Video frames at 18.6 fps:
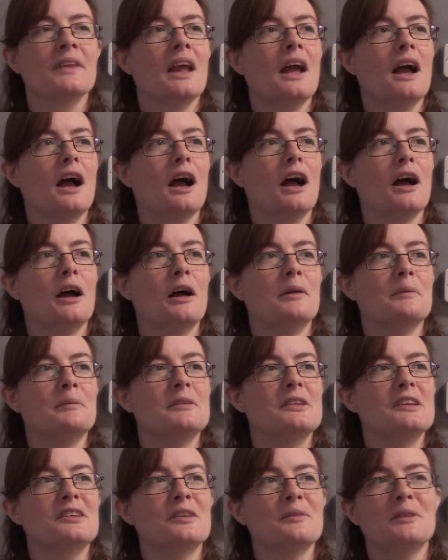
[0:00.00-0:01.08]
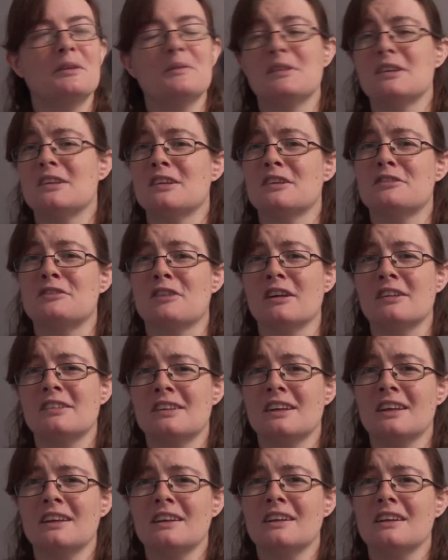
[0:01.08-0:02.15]
sometimes it's just
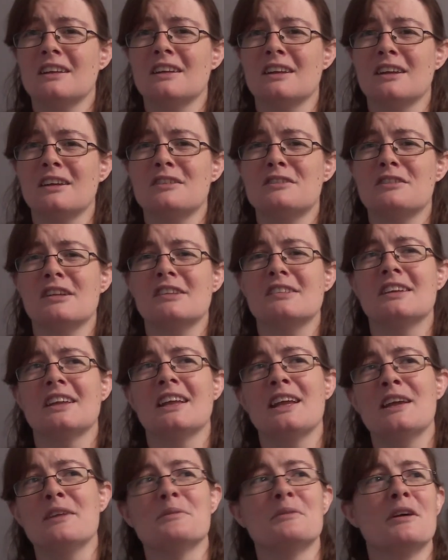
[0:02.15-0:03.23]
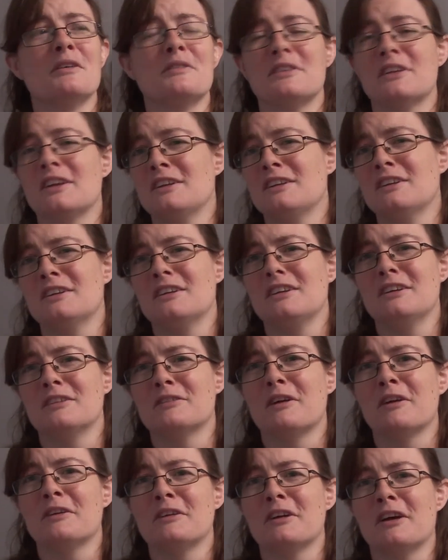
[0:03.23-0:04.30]
trusting him rather than
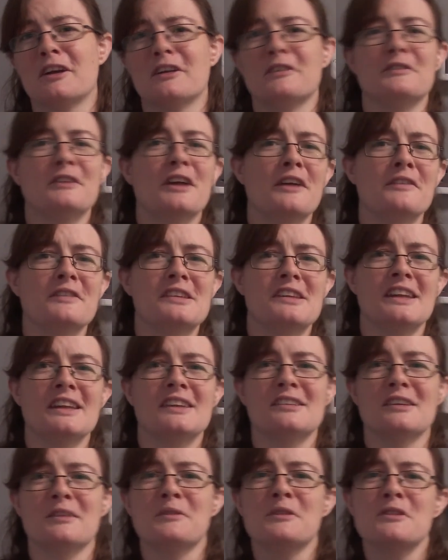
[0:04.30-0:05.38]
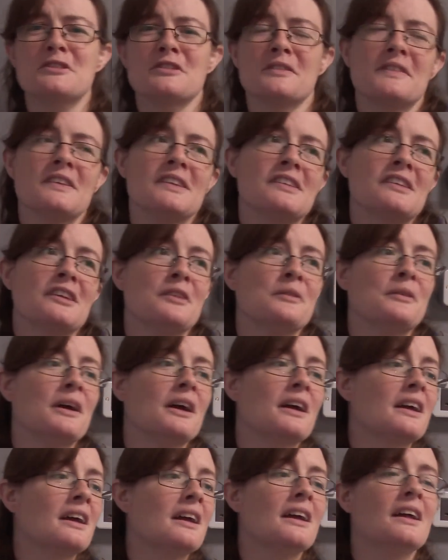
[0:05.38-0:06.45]
your own kind of nervousness, and I'm not sure if this is going to
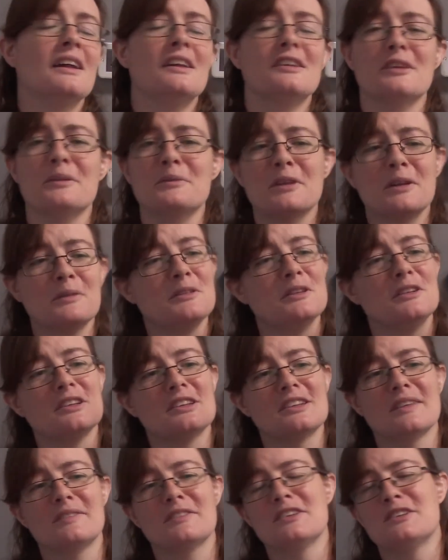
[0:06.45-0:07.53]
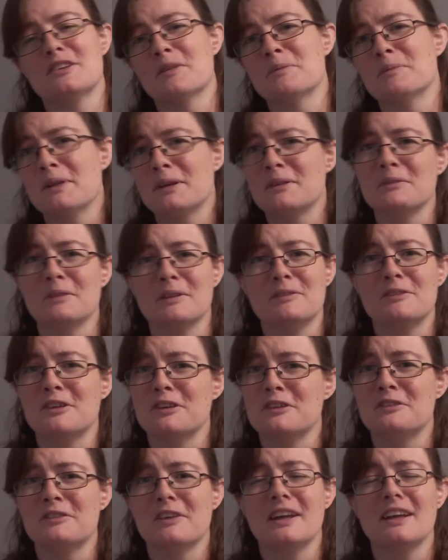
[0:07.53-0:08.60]
work. Sometimes you just have to jump in with
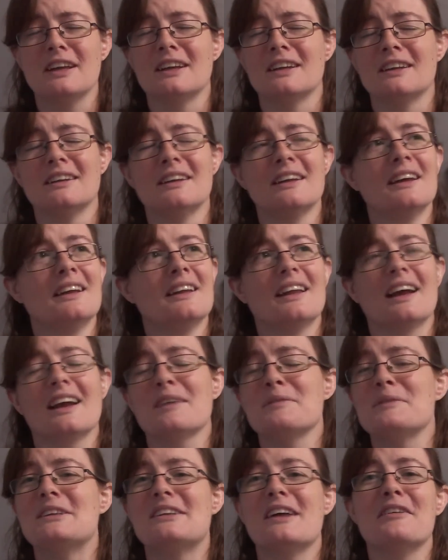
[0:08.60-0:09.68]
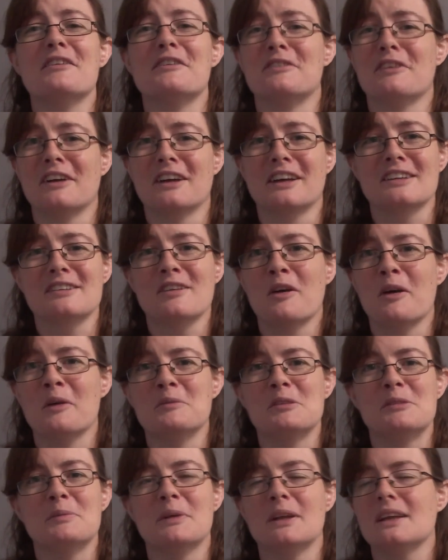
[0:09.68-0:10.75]
2 feet, and that can be terrifying at
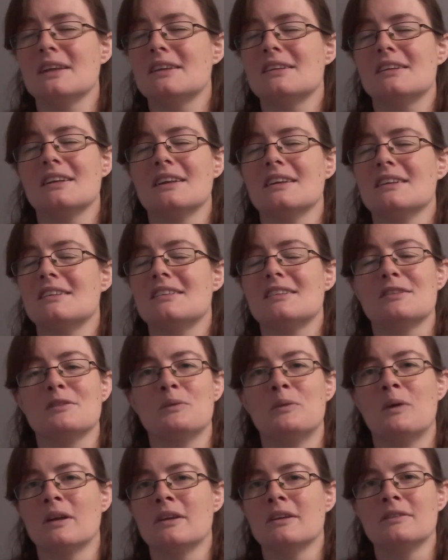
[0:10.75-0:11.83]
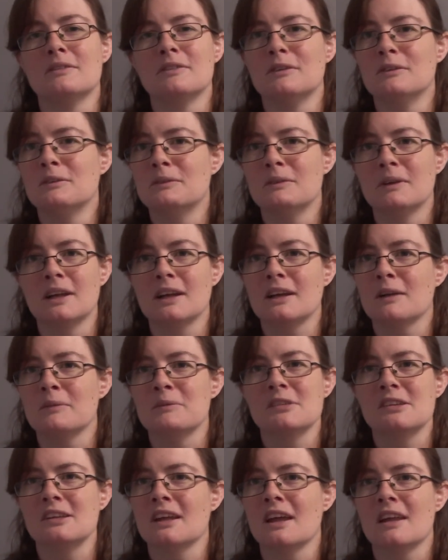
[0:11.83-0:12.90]
times, but it's just wonderful when it
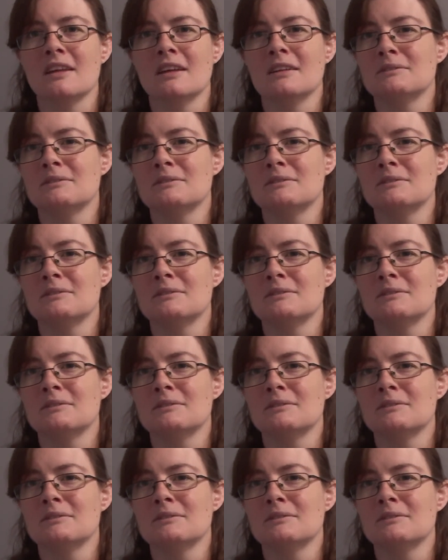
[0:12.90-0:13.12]
comes together.